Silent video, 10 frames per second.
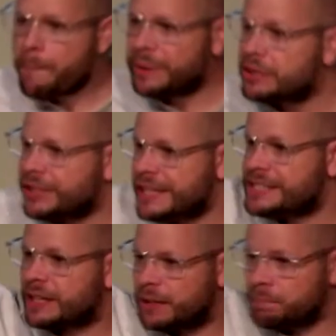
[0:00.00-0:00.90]
ability
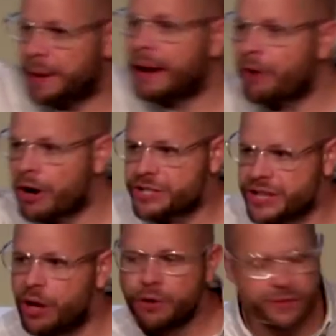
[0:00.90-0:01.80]
to compare
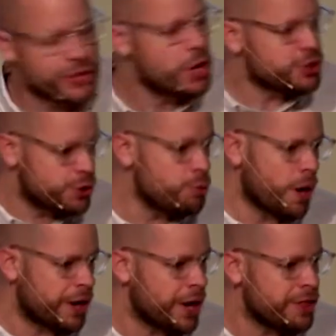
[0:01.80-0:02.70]
ourselves to
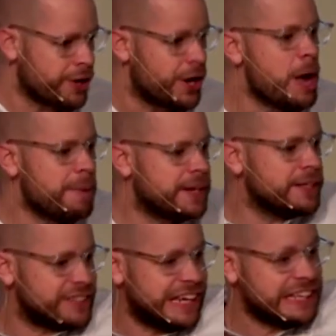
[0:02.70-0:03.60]
one another
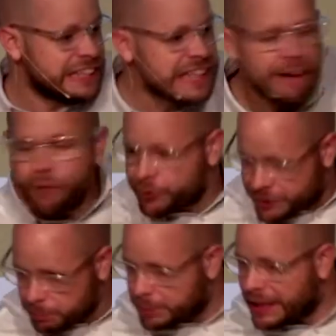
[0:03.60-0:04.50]
because it
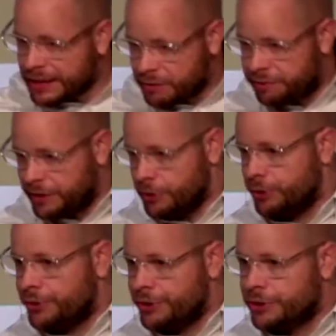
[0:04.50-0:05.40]
levels the playing
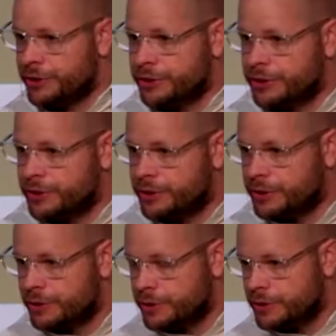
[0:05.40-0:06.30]
field.
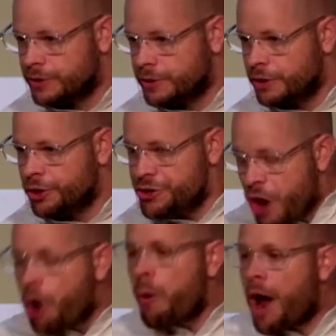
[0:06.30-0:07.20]

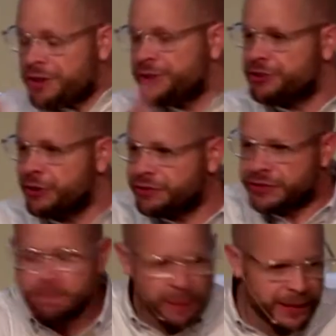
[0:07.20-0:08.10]
No one deserves
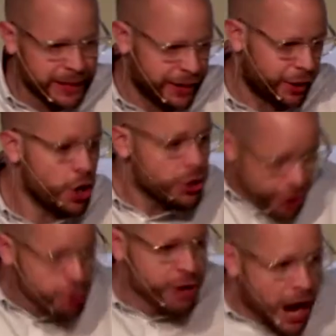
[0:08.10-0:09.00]
to be here.
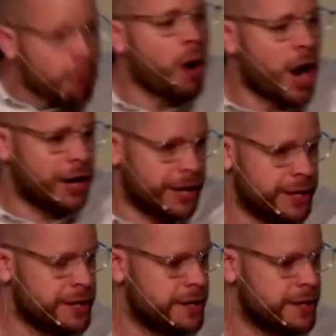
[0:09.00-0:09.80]
No, not one.